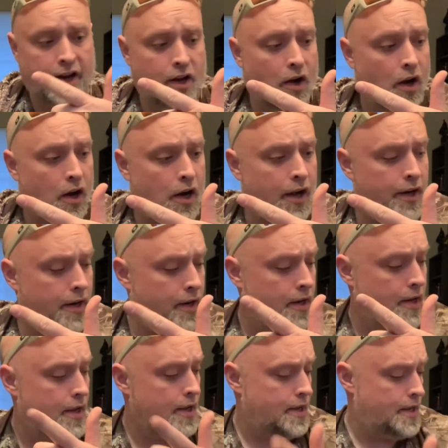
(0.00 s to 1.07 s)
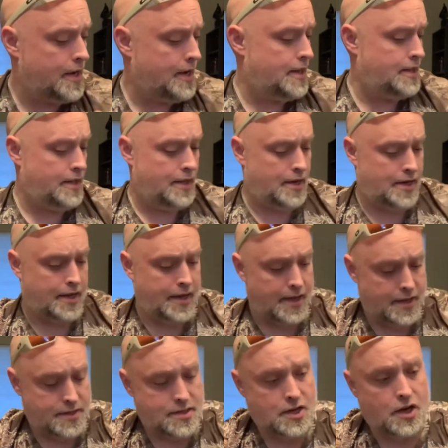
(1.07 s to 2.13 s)
hot, and then it
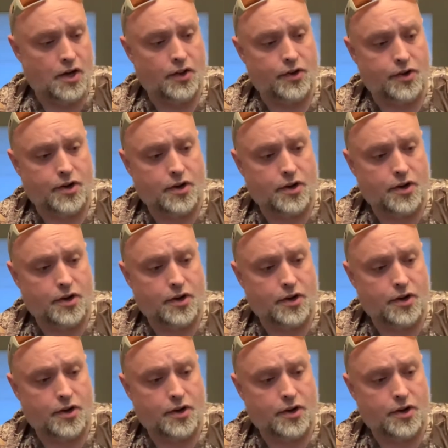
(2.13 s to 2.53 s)
has colored,